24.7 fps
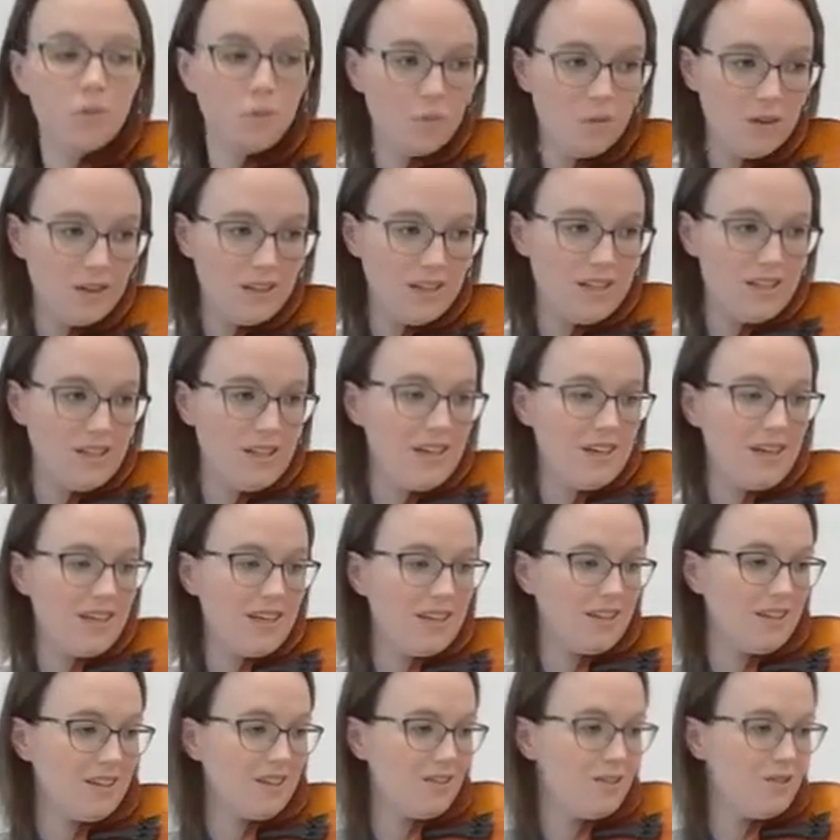1 E
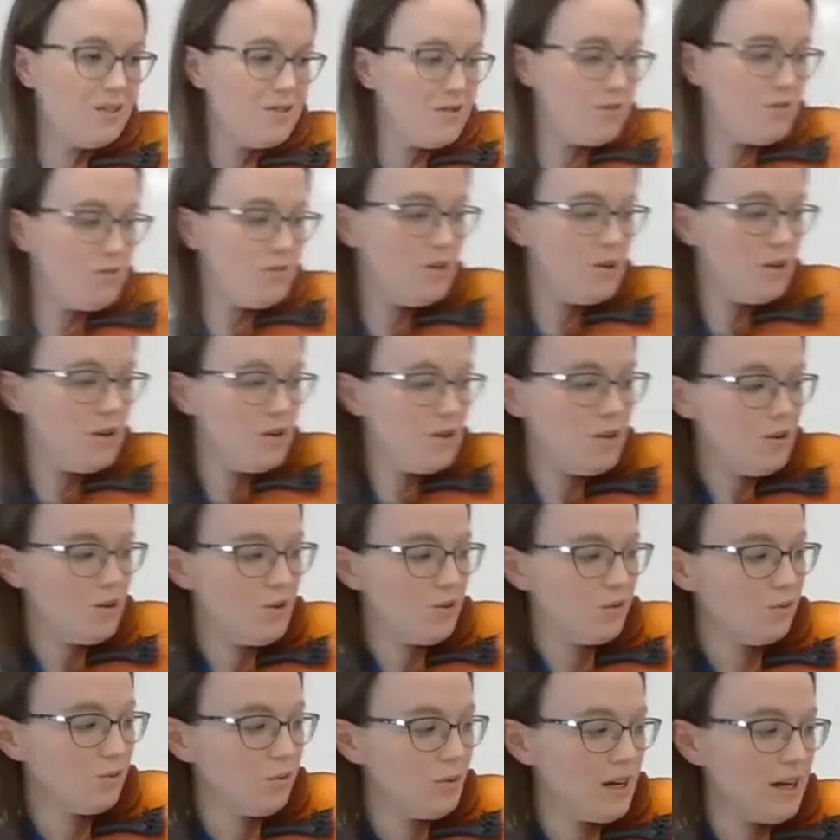and a 2,
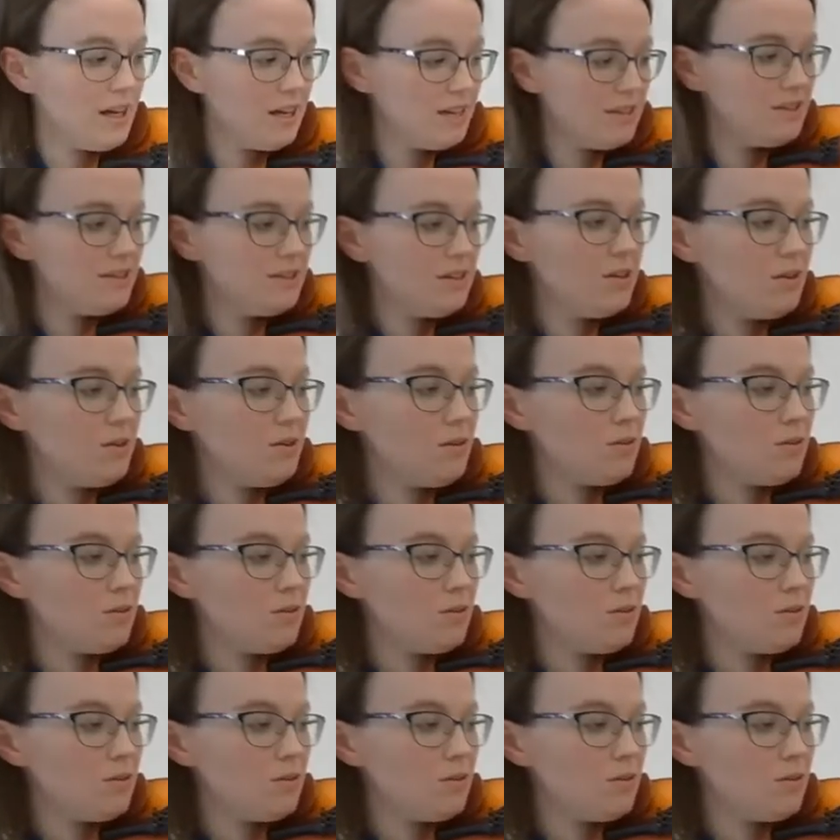rest.